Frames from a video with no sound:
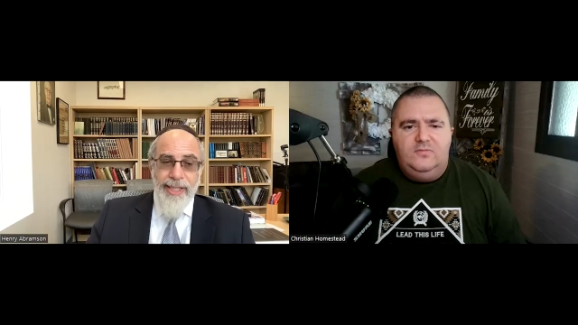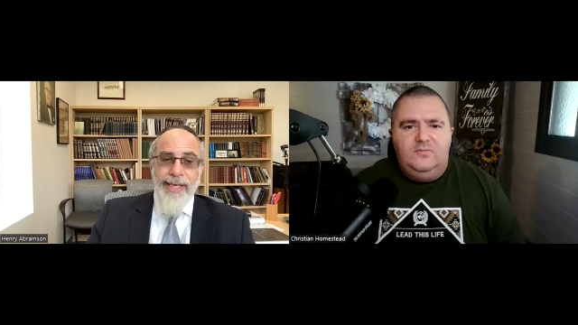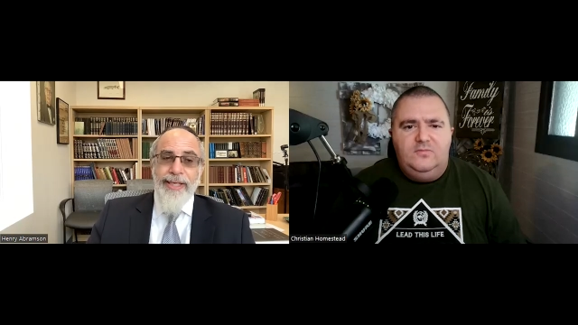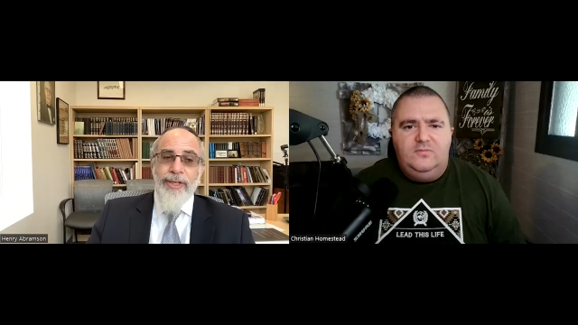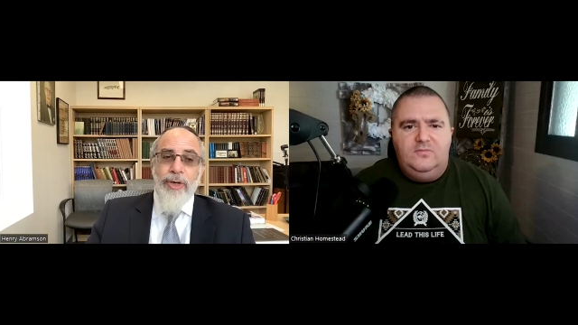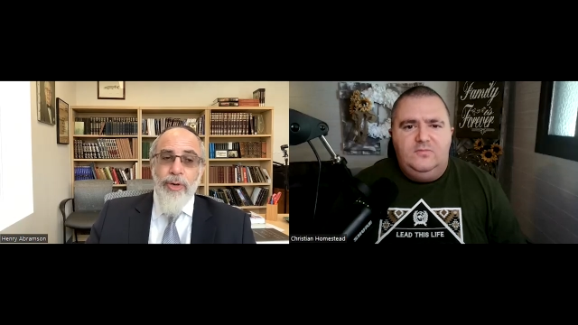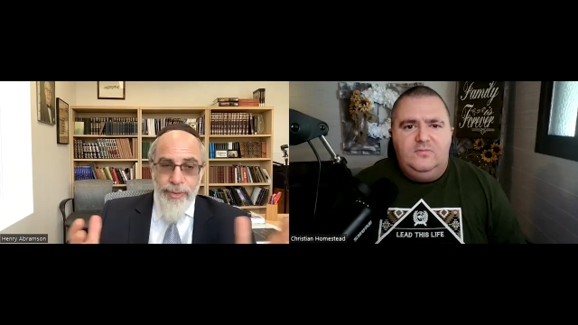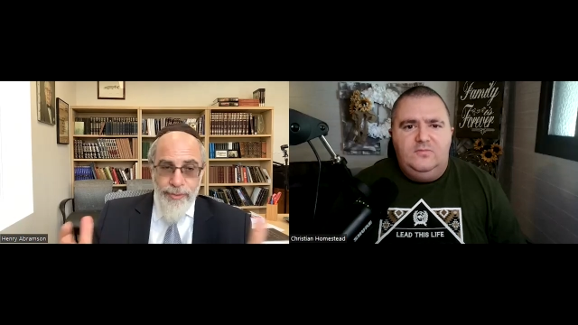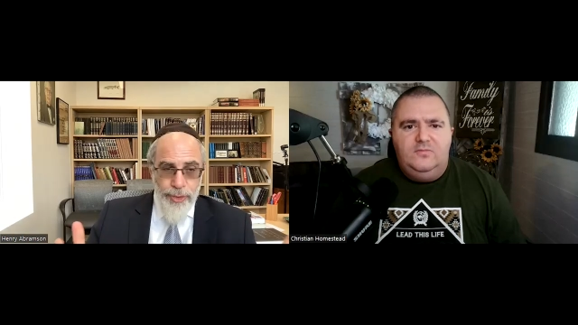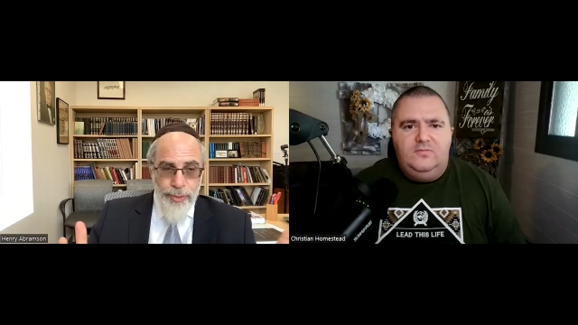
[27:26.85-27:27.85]
Speaker 1: like the Code
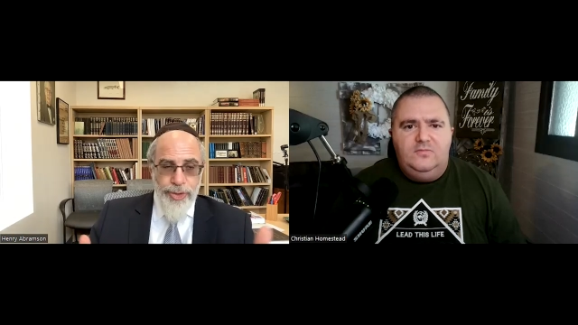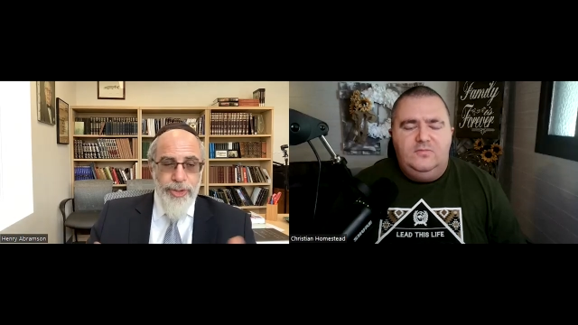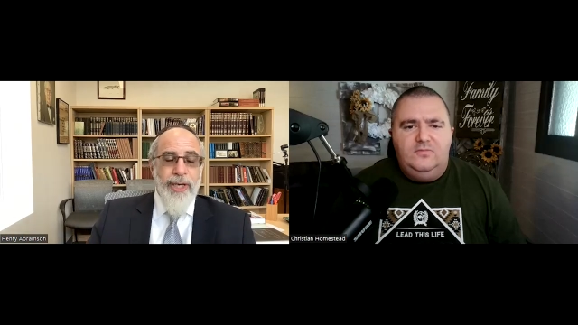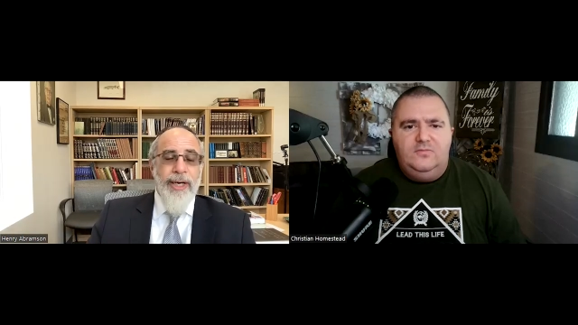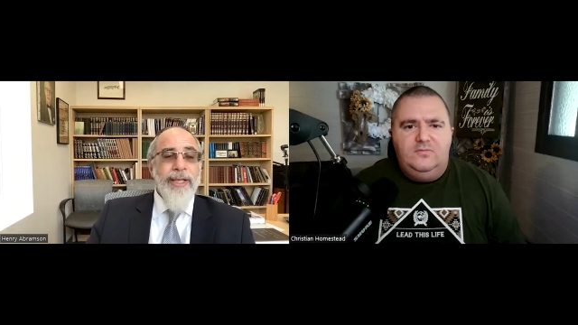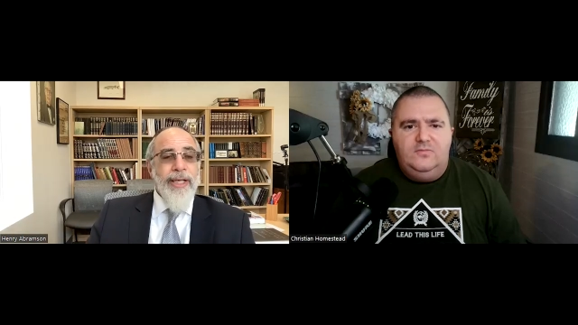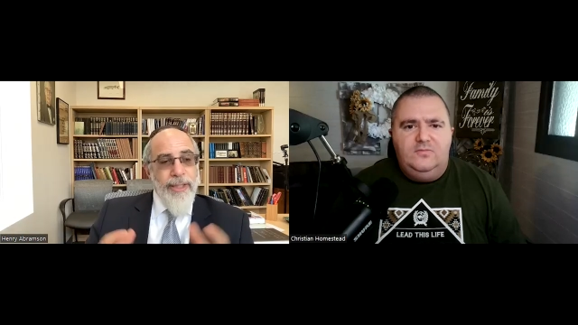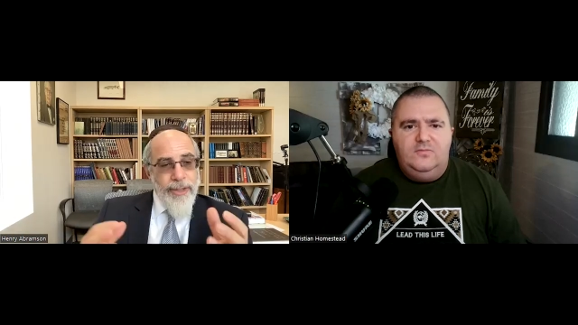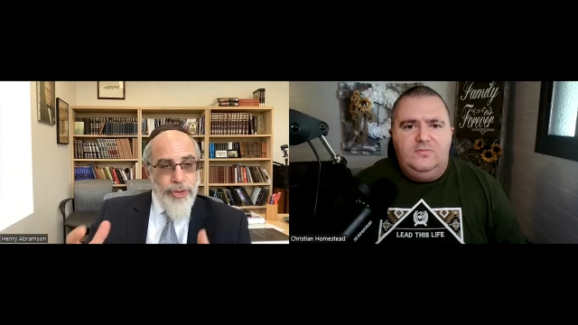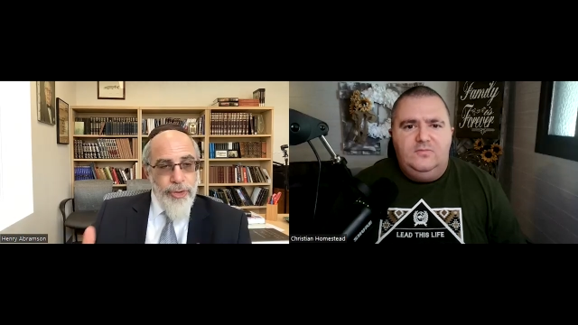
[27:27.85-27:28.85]
of Jewish Law,
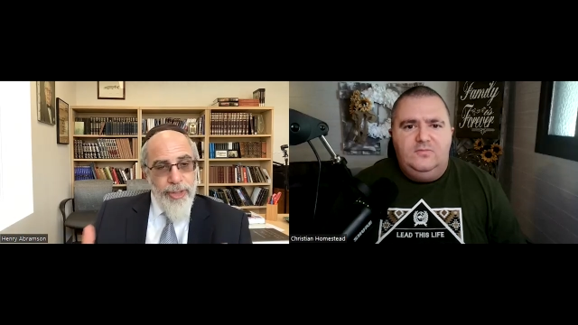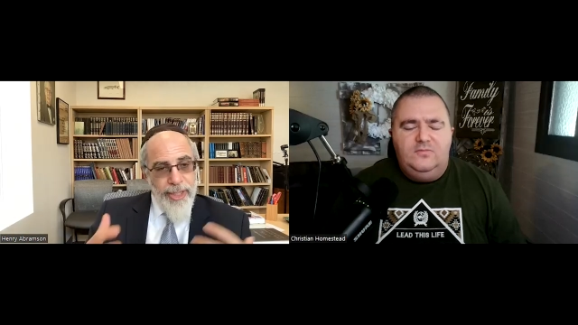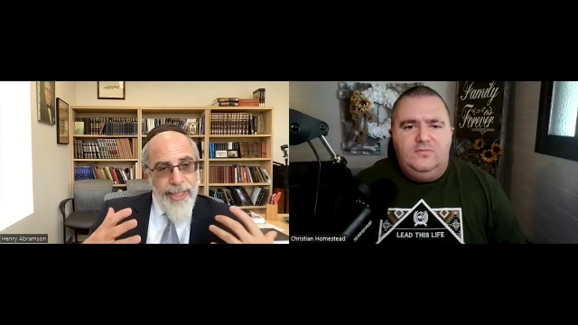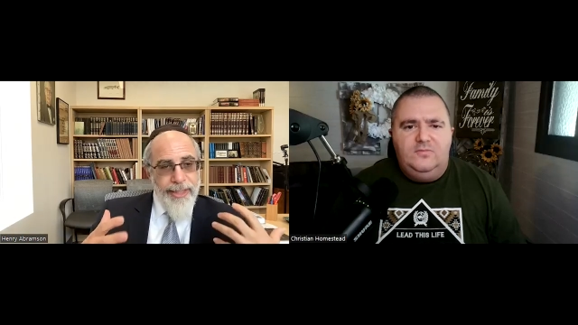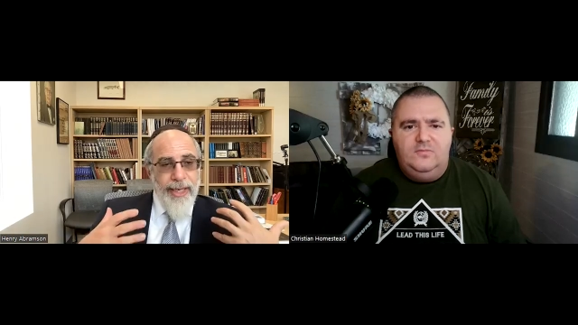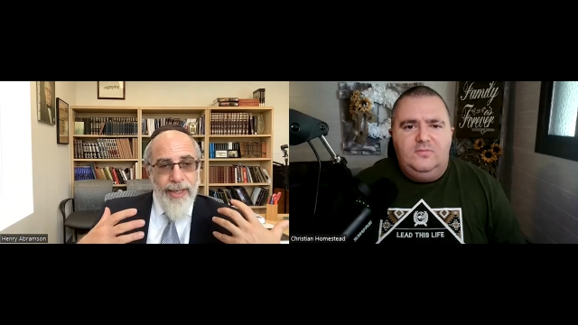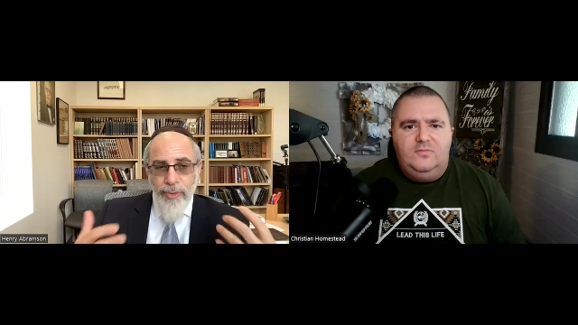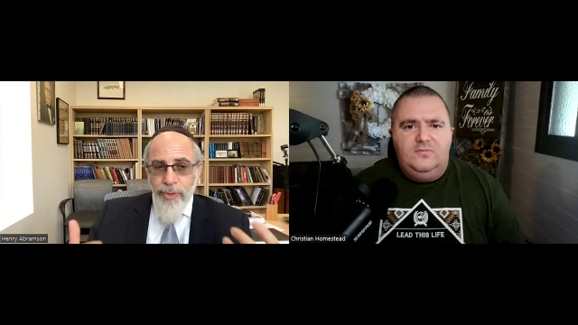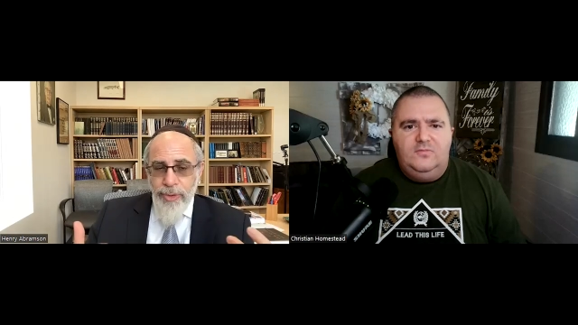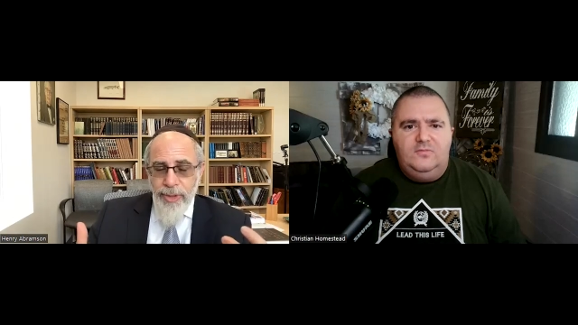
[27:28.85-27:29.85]
the Shulchan
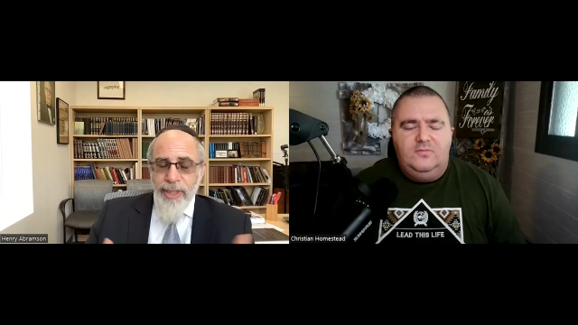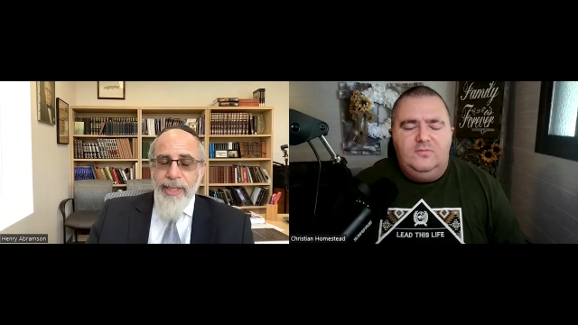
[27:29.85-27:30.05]
Aruch,